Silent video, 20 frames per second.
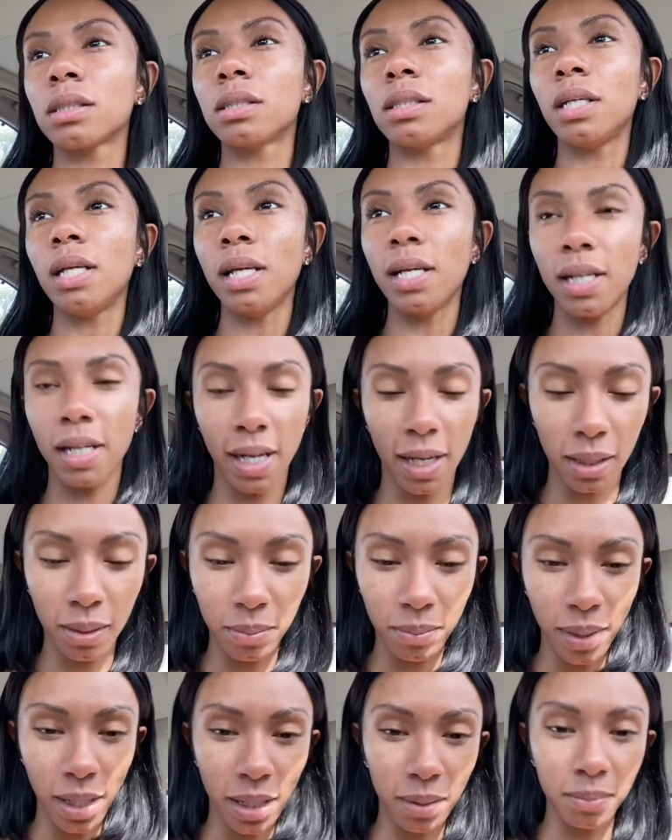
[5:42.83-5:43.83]
in
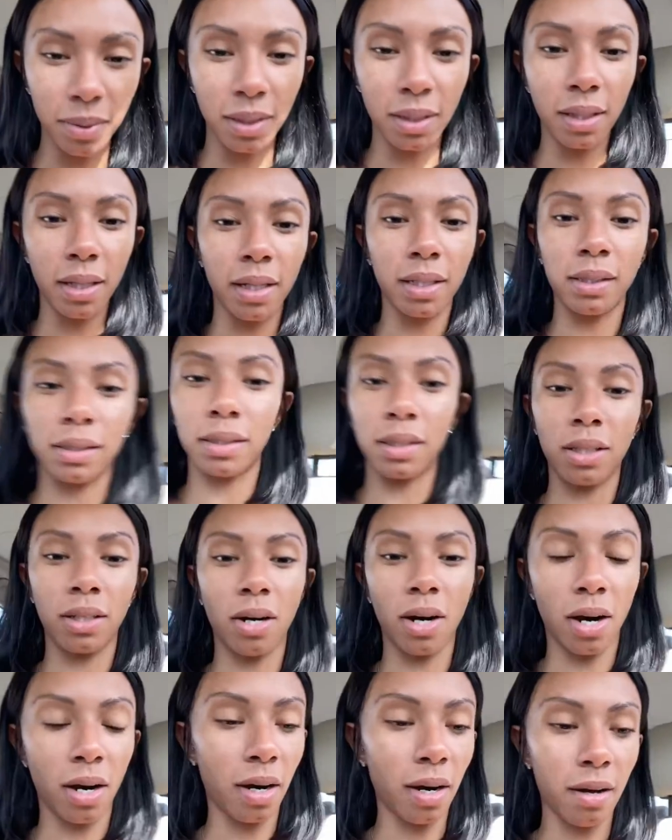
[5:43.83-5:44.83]
Alabama, as there
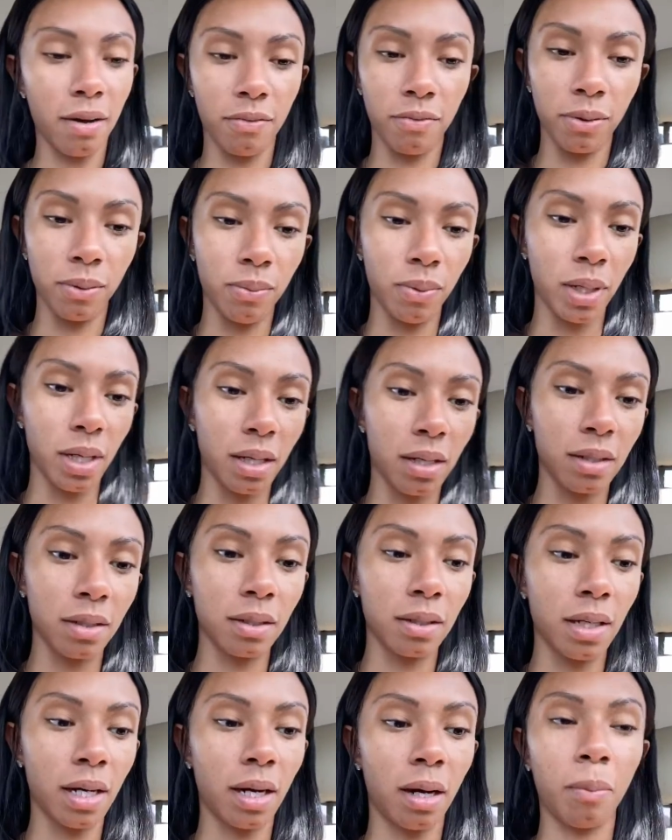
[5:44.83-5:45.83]
are everywhere,
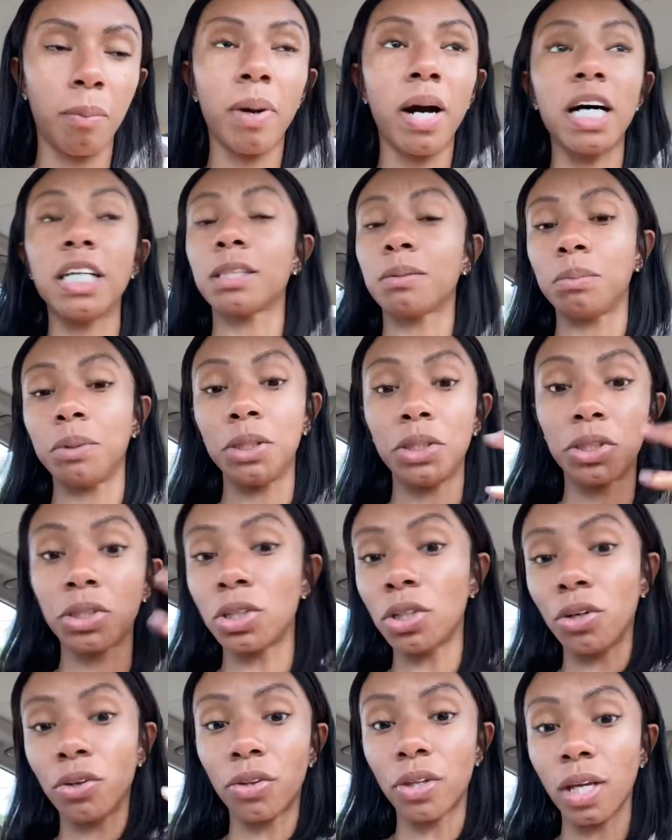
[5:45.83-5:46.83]
that are possibly
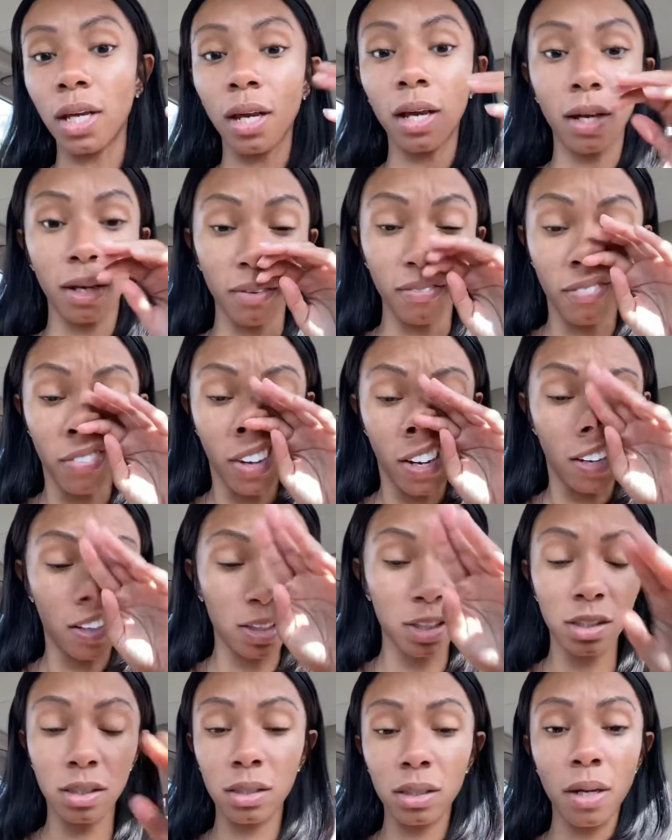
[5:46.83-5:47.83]
still thinking of
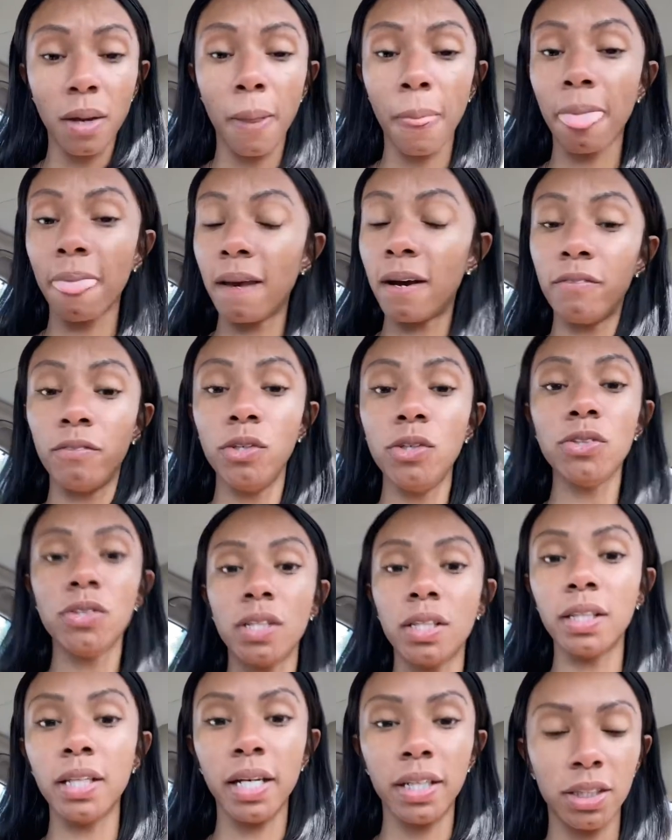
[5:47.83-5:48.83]
thoughts of
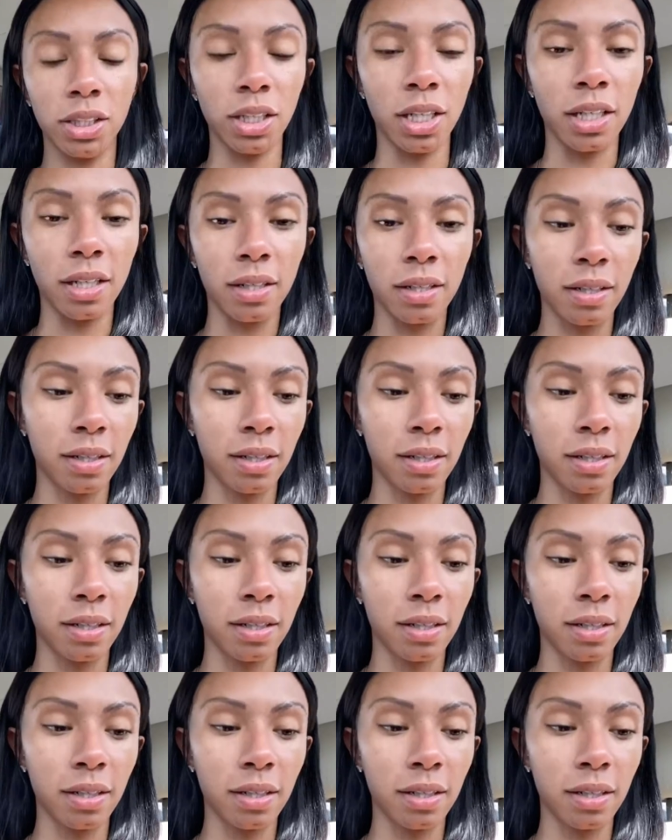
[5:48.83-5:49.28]
using that chair.